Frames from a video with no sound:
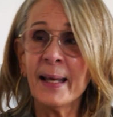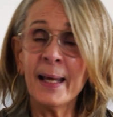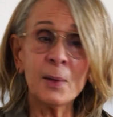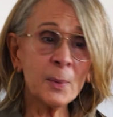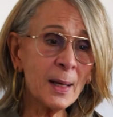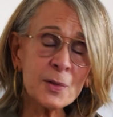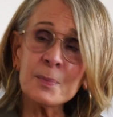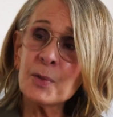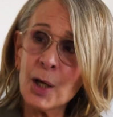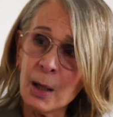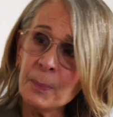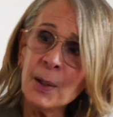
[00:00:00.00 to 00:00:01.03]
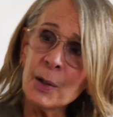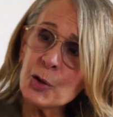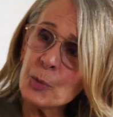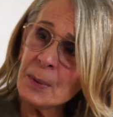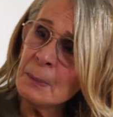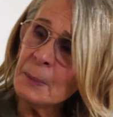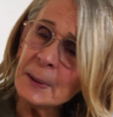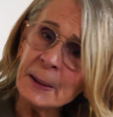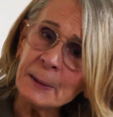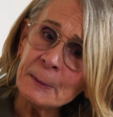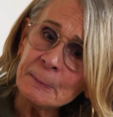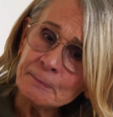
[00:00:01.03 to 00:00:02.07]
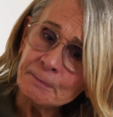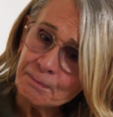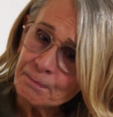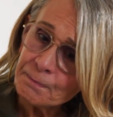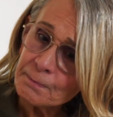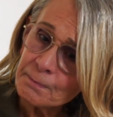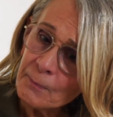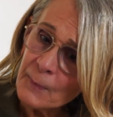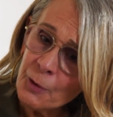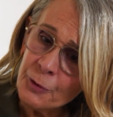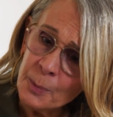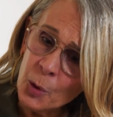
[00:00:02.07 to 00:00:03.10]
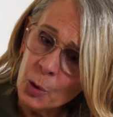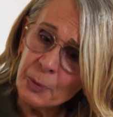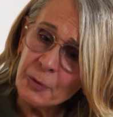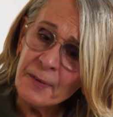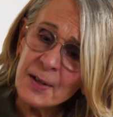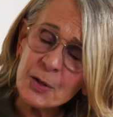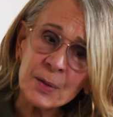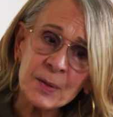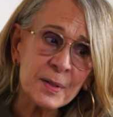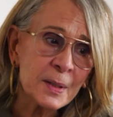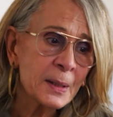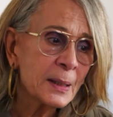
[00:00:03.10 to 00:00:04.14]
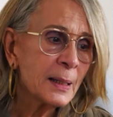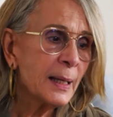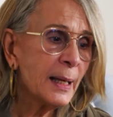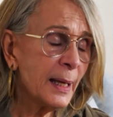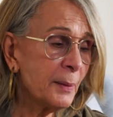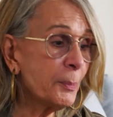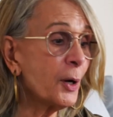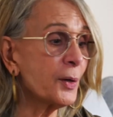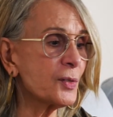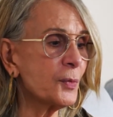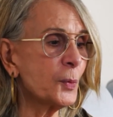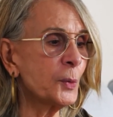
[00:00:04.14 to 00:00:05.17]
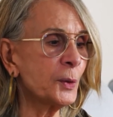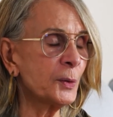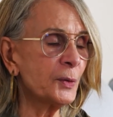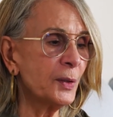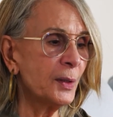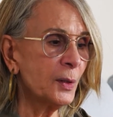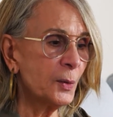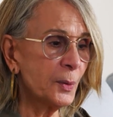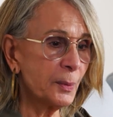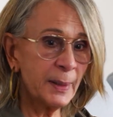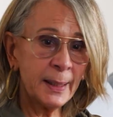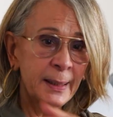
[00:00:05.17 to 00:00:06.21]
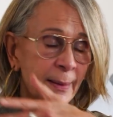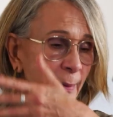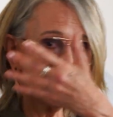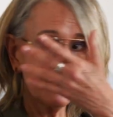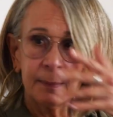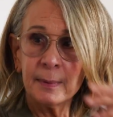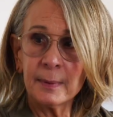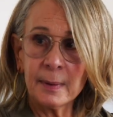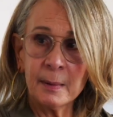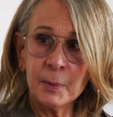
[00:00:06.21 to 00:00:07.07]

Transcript: And we have some top-notch people here from all professions and parts of the world who are beginning in a couple